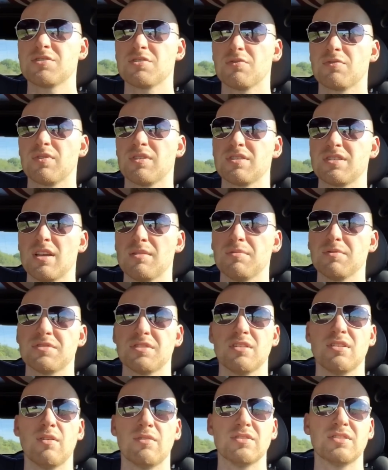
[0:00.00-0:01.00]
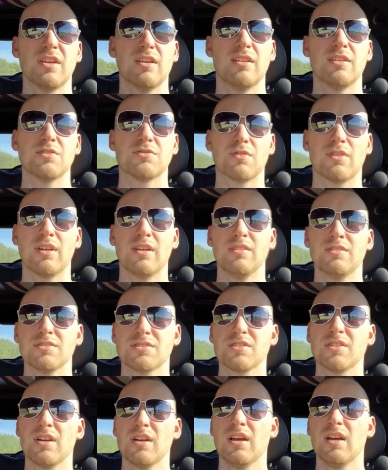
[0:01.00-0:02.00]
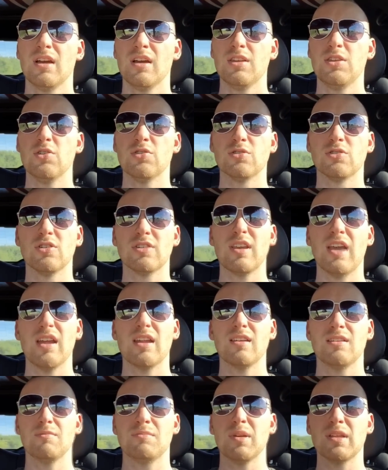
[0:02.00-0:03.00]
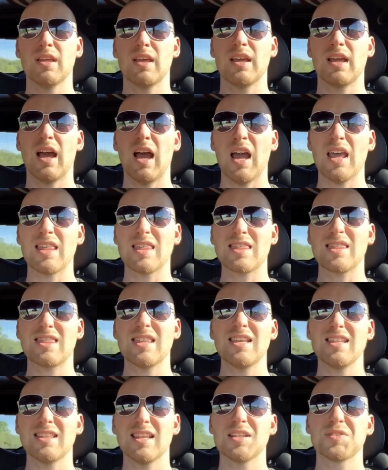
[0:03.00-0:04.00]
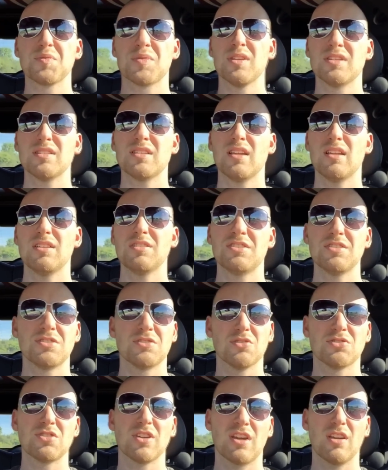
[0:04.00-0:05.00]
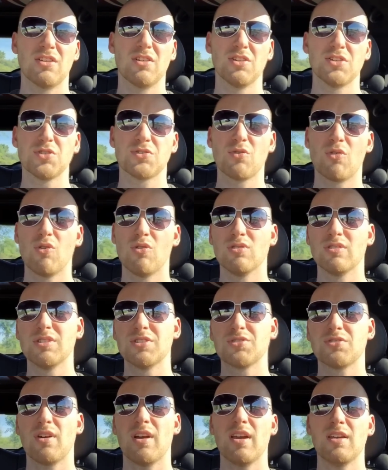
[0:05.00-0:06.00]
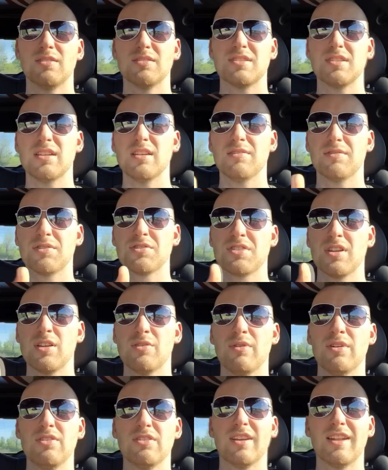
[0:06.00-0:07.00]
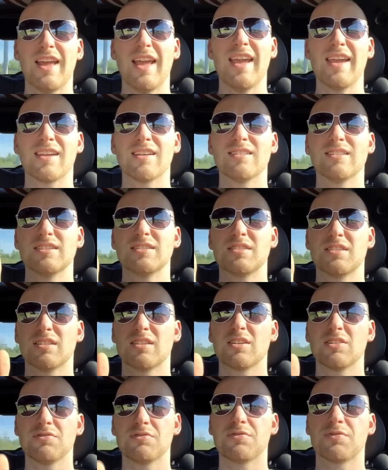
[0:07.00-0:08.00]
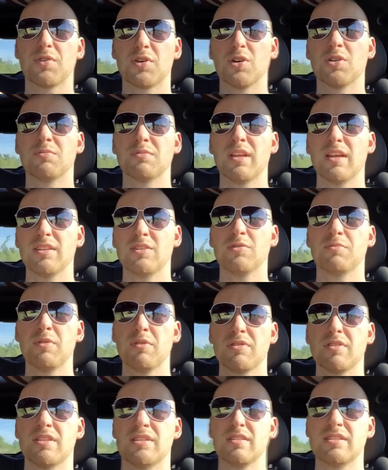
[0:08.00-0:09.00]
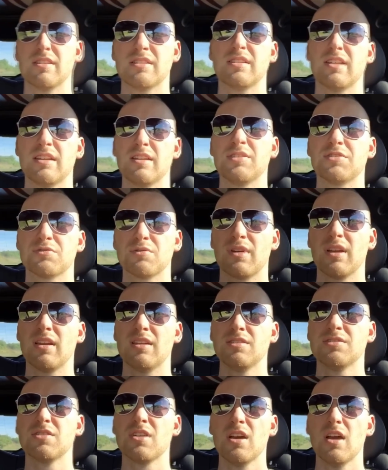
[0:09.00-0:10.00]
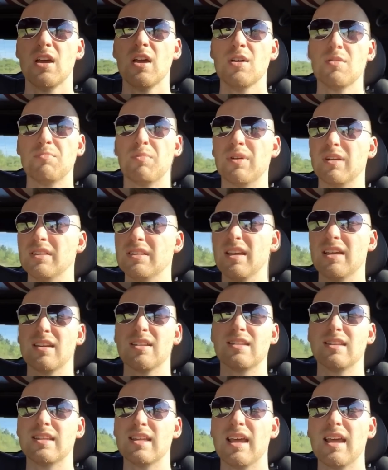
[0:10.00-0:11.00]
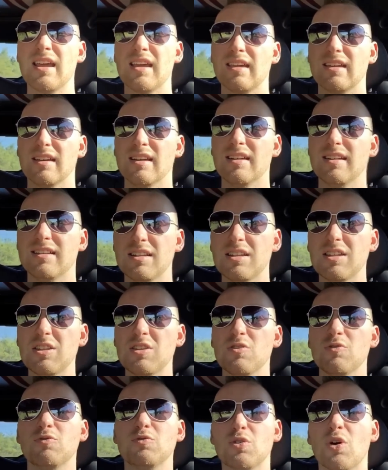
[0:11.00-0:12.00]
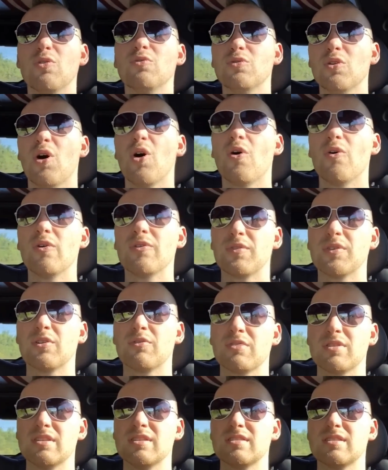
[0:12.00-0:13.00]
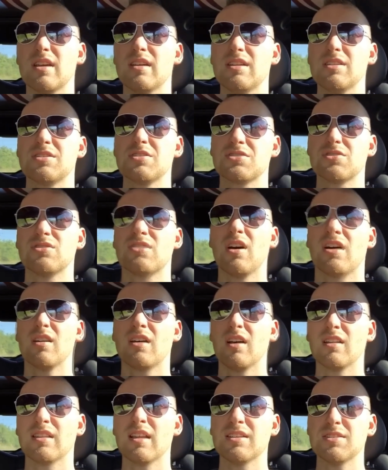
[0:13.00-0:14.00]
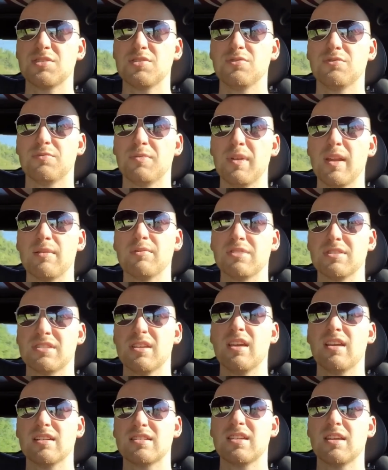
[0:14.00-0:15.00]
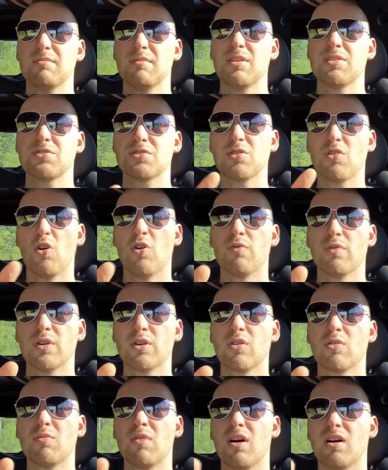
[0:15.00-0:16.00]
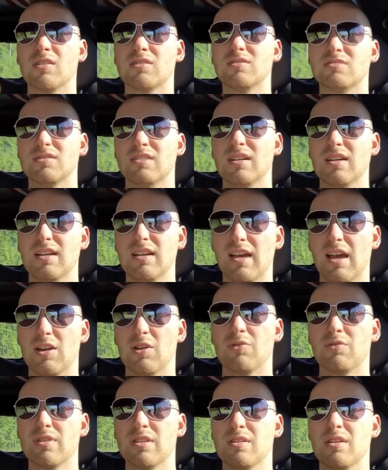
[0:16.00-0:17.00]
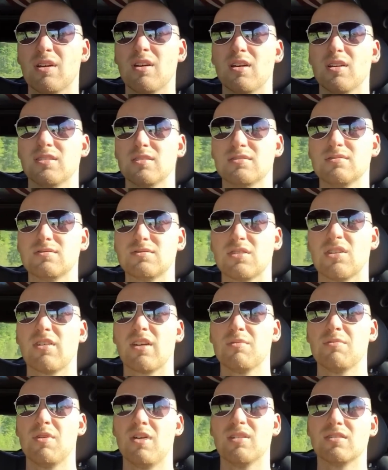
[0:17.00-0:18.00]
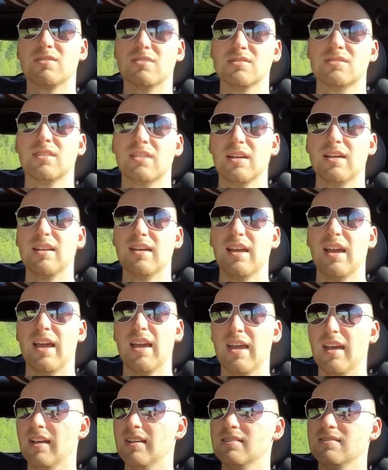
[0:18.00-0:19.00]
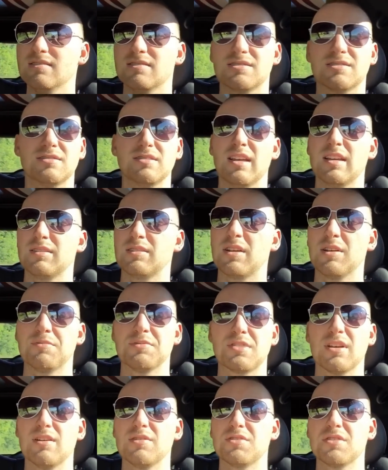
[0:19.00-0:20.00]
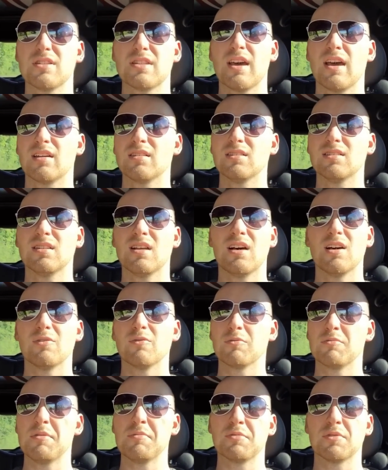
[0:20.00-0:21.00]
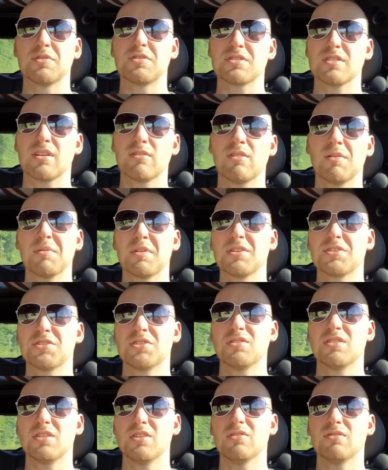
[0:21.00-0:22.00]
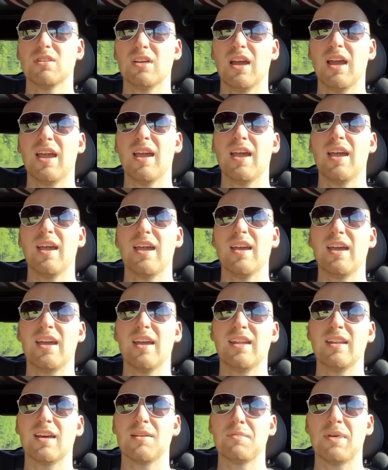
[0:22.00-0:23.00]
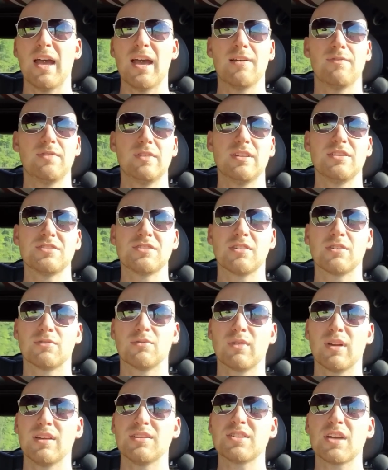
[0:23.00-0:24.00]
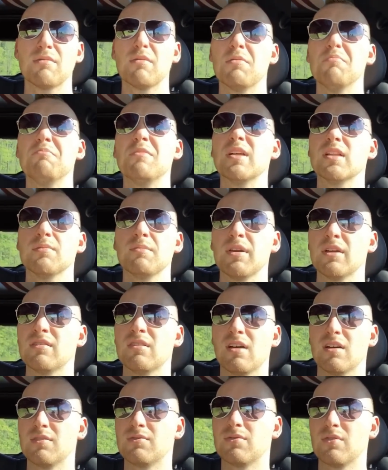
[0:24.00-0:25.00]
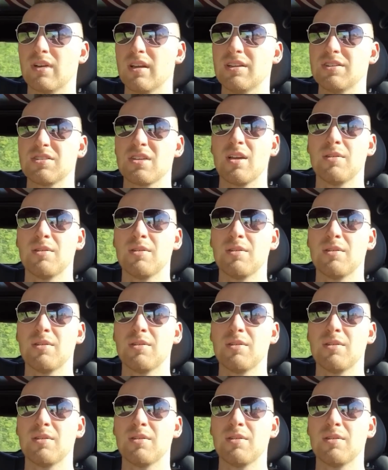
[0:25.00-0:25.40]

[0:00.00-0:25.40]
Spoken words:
So for example, say you have a 10-inch range, you'll look at it and be like, I think that's within 10 inches. You'll check your control and try and see if there's any way you can angle it to confirm that you'll be within the 10-inch range. But at the end of the day, you don't know if you're within 10 inches or not unless you've been able to take a tape measure over your model and over the target model. And it comes down to that a lot, where people are just like, well, I'm going to shoot you, and I'm half an inch out of range. I'm a millimeter out of range.